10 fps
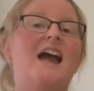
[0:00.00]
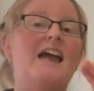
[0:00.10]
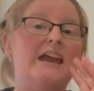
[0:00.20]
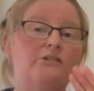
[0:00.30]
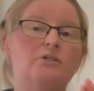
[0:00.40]
A
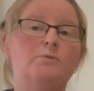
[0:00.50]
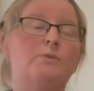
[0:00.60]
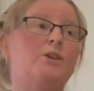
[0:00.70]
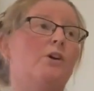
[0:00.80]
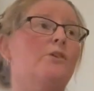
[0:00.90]
herald
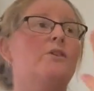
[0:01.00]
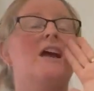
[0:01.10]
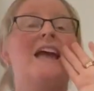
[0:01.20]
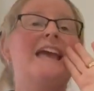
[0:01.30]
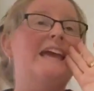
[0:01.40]
would go,
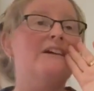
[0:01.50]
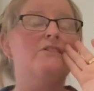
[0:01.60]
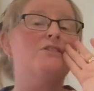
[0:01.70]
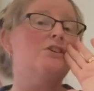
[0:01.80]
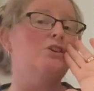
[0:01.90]
"Here
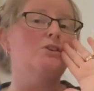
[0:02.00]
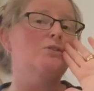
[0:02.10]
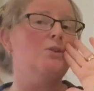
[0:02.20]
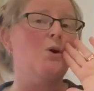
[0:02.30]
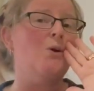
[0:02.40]
are the new
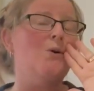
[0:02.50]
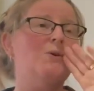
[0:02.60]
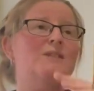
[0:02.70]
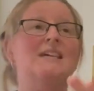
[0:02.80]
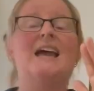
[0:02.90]

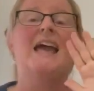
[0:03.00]
laws.